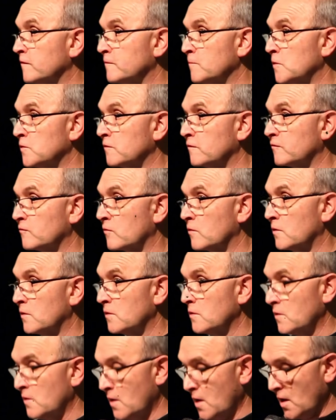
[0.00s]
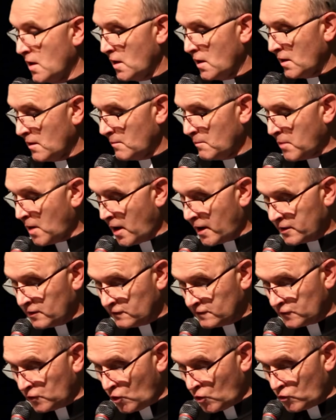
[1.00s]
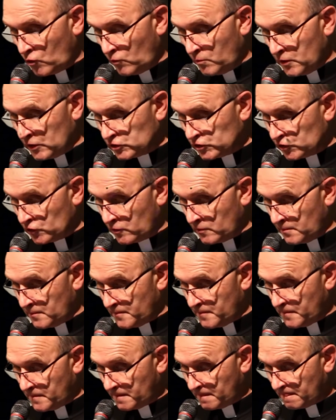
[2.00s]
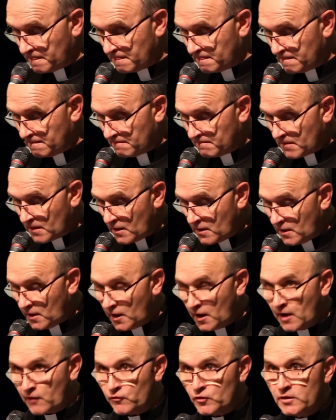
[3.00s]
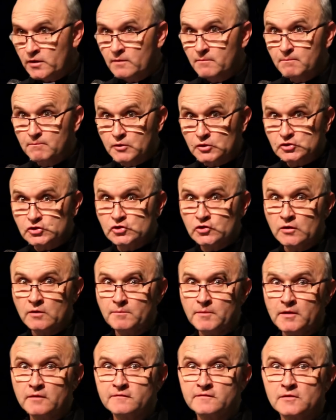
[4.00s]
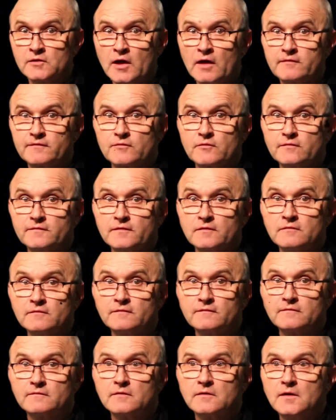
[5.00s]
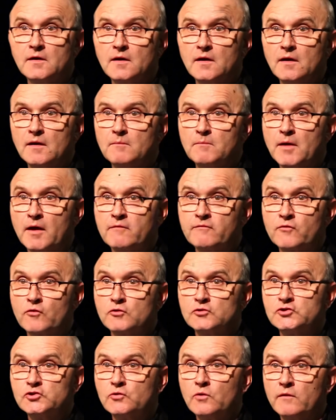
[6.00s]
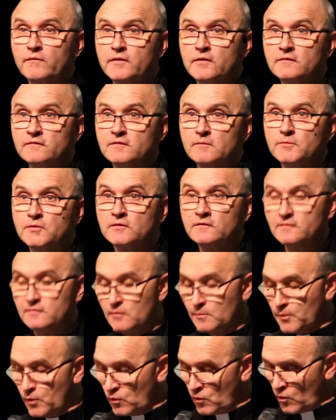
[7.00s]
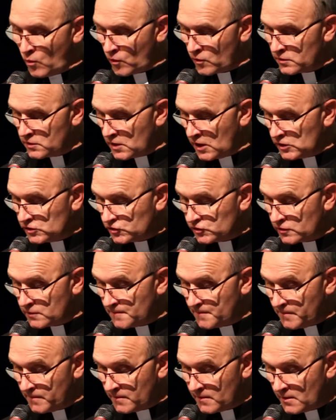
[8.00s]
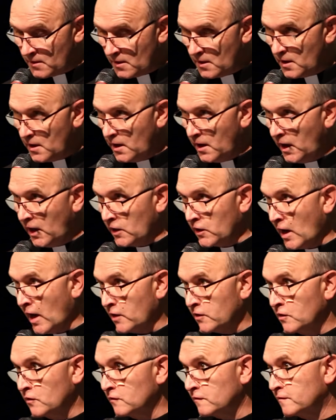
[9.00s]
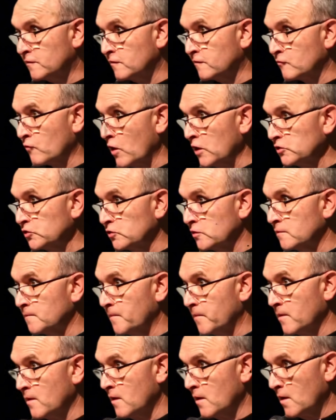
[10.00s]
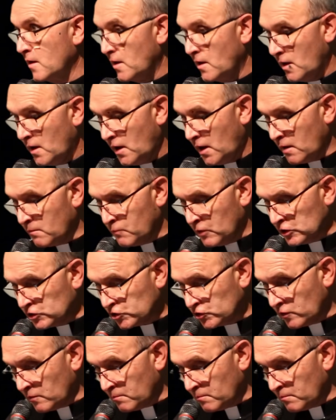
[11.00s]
the bed frame rattling as if caught in an earthquake. A tray of medical instruments flew across the room, embedding a scalpel in the wall inches from Father Bowdern's head. The air grew thick with the smell of rot,